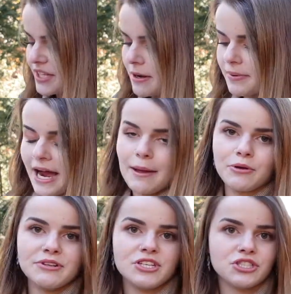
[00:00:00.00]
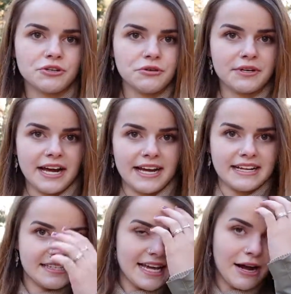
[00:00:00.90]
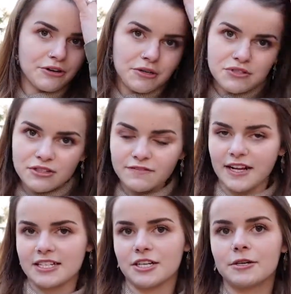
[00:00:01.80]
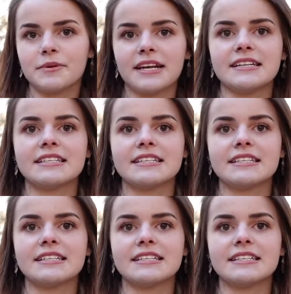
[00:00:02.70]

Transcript: But I'm going to show you guys how to use a reflector because